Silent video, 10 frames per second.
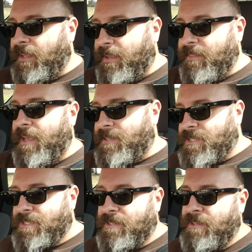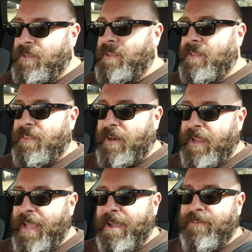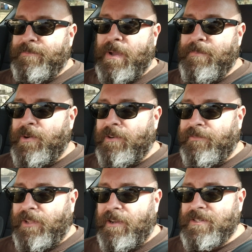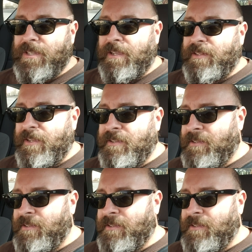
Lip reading: like this than I have in my moto vlogs lately.